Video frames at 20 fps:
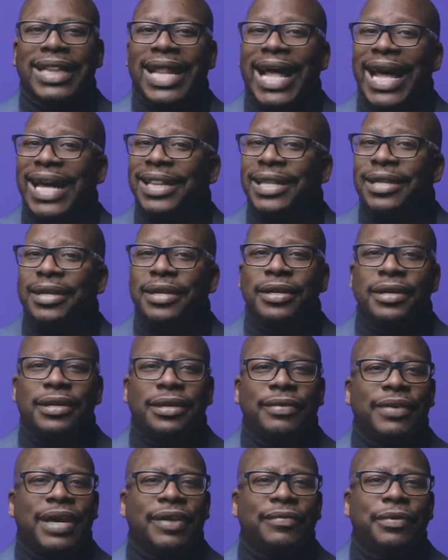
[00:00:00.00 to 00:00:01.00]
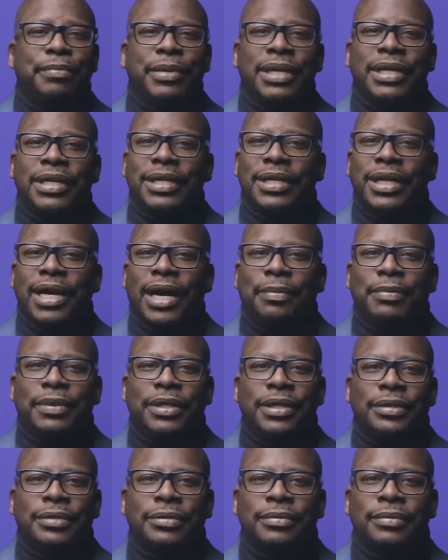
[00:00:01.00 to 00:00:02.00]
likelihood of ever being
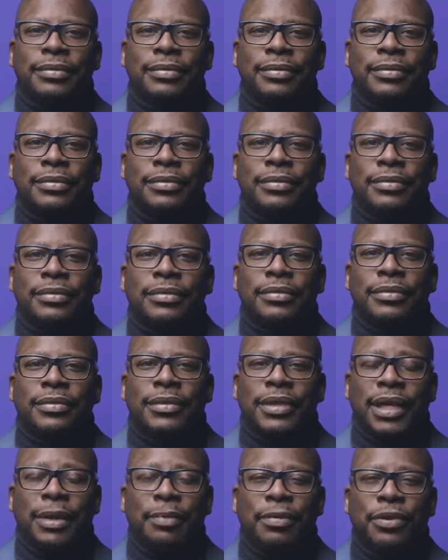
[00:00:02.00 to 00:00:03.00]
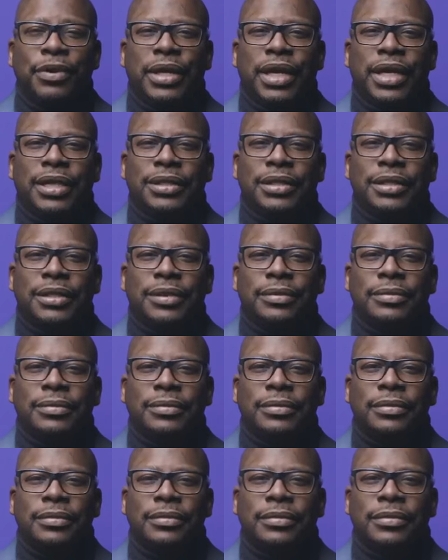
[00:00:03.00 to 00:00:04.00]
adopted, yep, you guessed it,
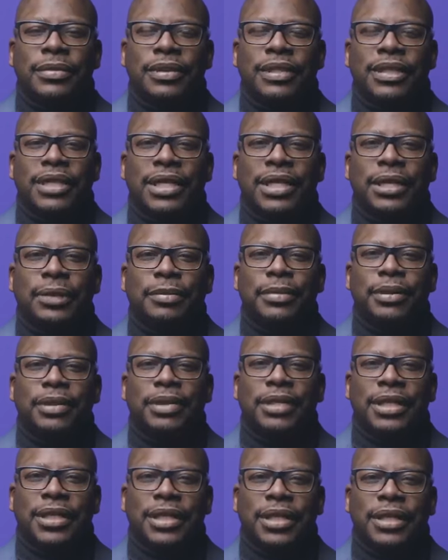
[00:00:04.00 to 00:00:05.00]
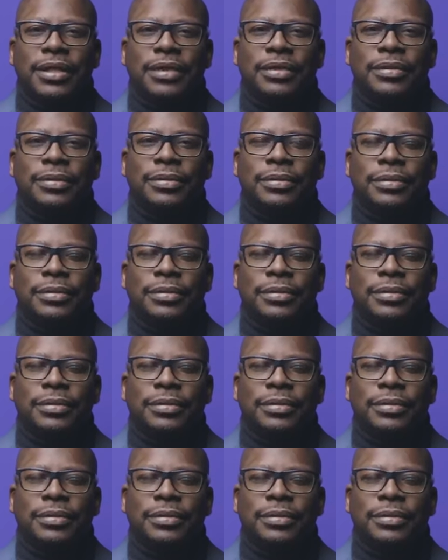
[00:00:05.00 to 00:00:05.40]
slim to none.